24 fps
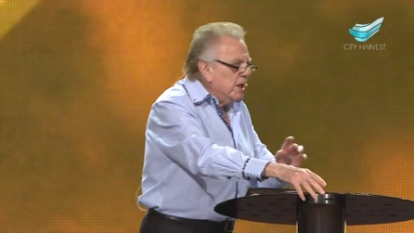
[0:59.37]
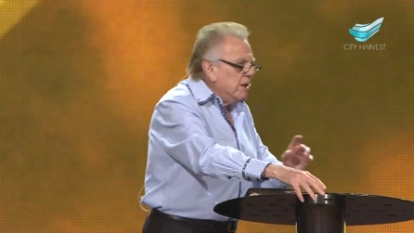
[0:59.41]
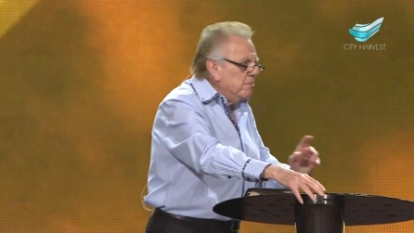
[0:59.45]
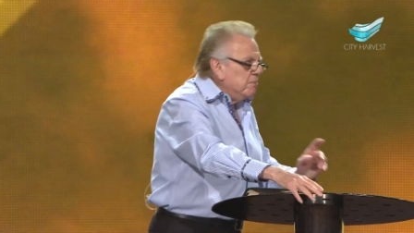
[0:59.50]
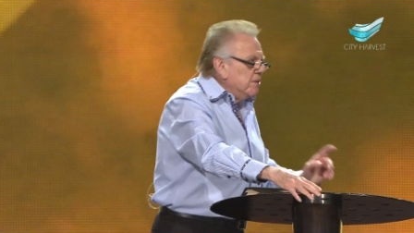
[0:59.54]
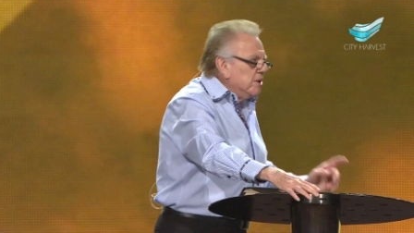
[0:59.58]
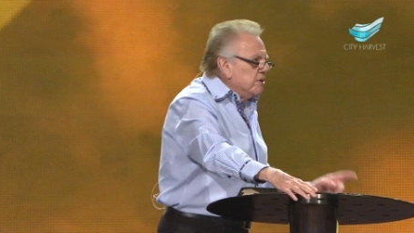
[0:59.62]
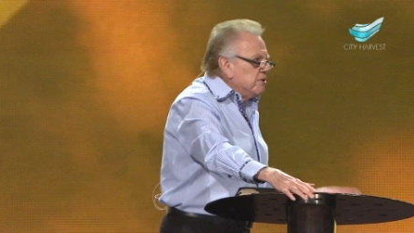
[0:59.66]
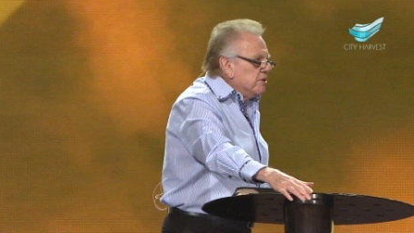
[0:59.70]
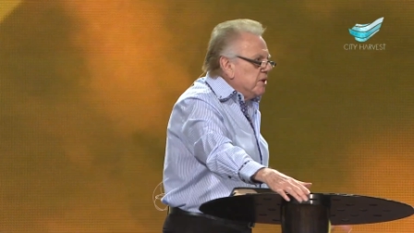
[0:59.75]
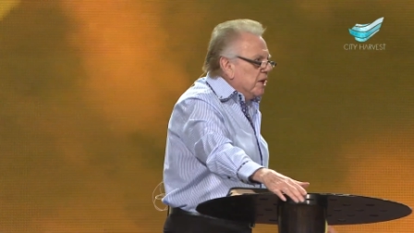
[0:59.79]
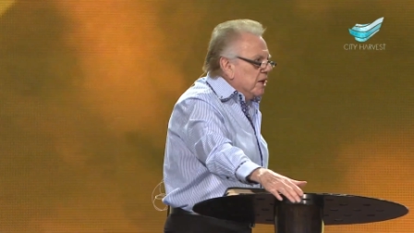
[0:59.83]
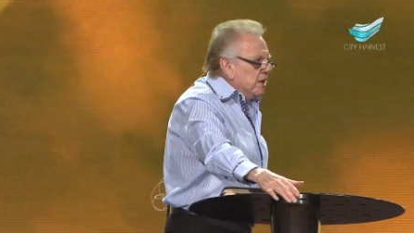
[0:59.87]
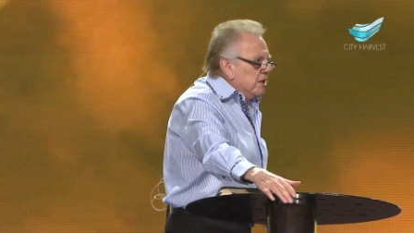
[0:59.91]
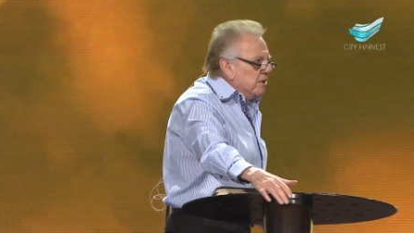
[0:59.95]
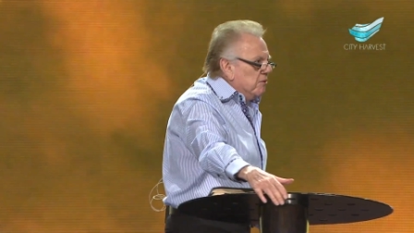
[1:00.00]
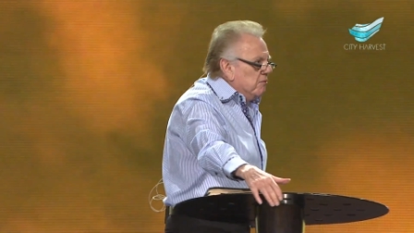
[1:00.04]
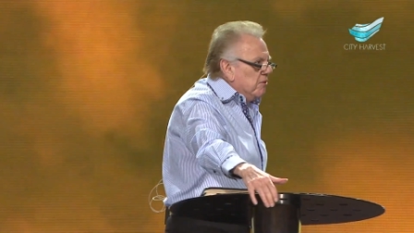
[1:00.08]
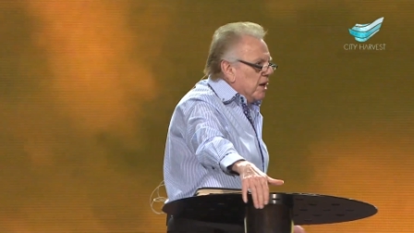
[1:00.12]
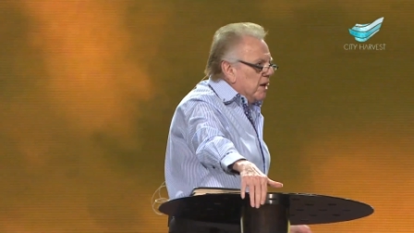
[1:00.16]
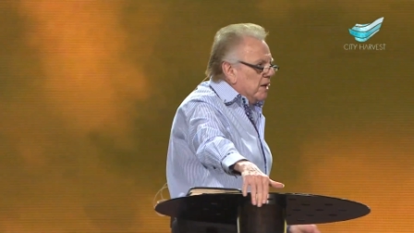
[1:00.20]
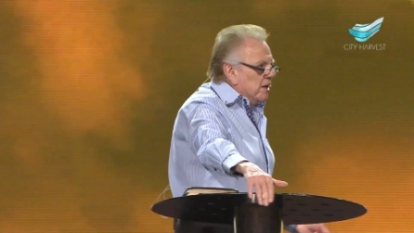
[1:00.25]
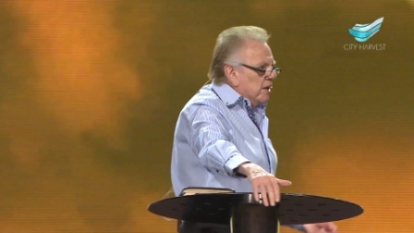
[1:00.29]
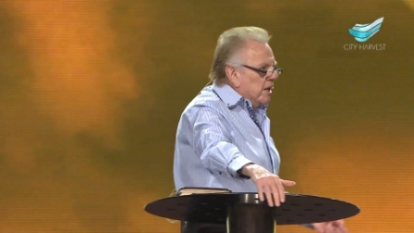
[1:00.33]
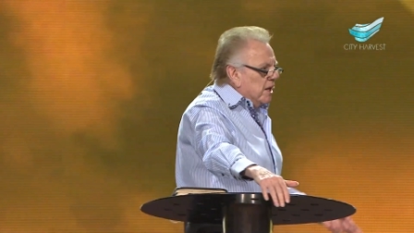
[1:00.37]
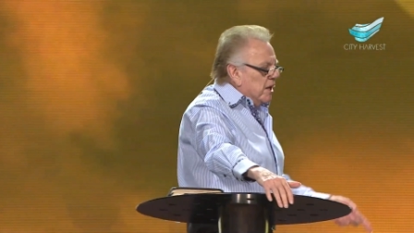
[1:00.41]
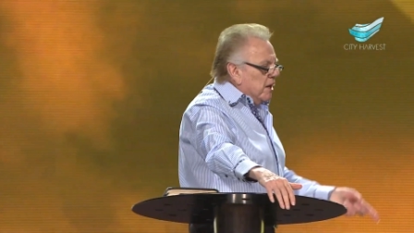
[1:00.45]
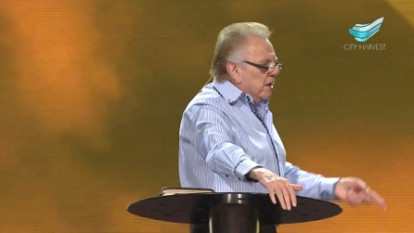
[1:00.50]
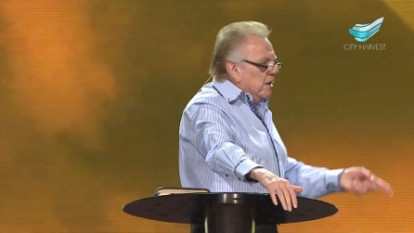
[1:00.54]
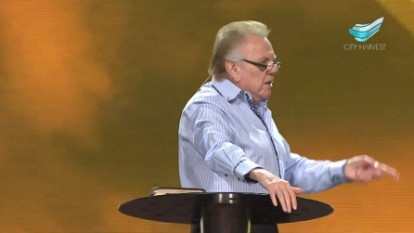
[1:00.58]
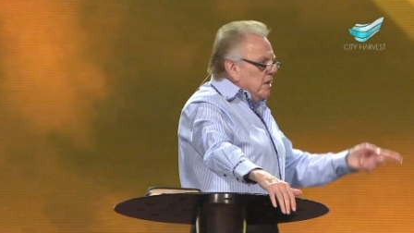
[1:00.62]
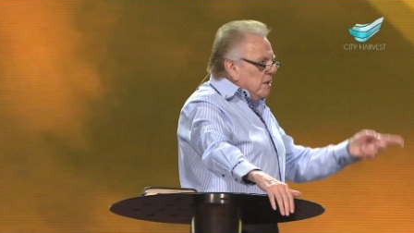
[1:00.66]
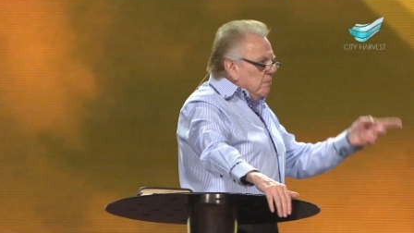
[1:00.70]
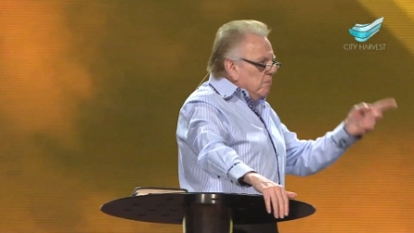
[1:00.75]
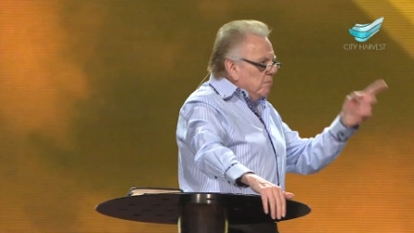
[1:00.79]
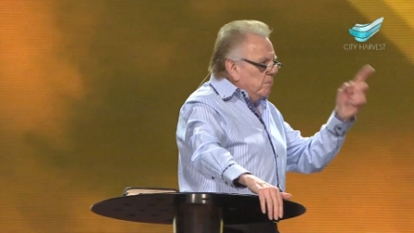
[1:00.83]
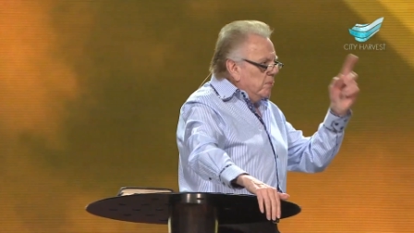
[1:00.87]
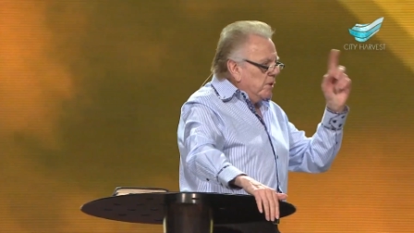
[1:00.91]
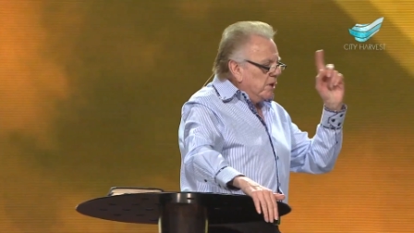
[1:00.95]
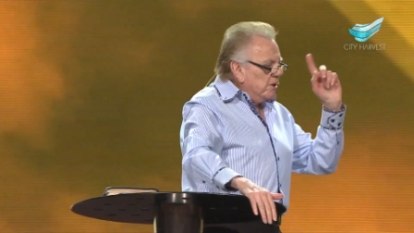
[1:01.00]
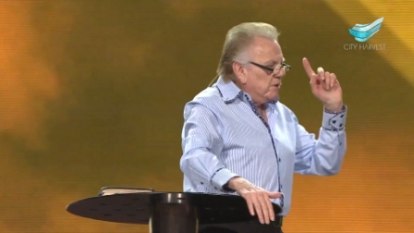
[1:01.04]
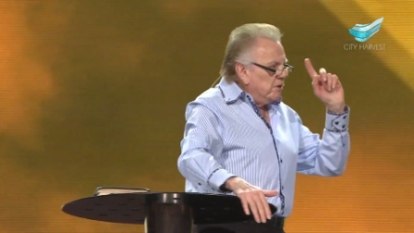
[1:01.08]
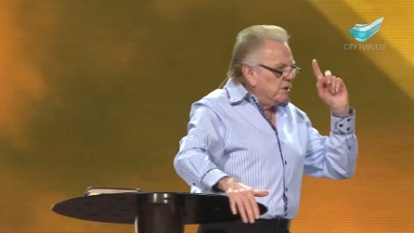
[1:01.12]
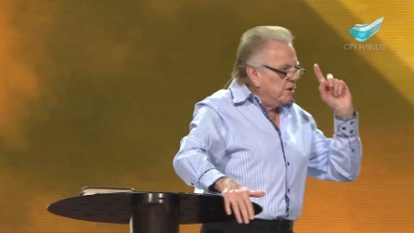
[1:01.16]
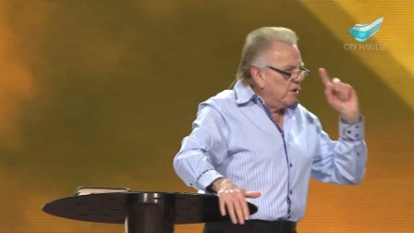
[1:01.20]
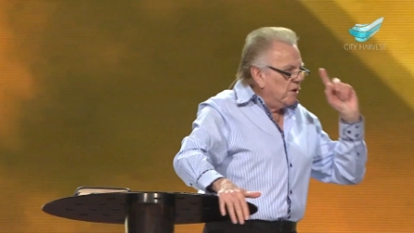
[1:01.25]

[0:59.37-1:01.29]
let me tell you right now, Brother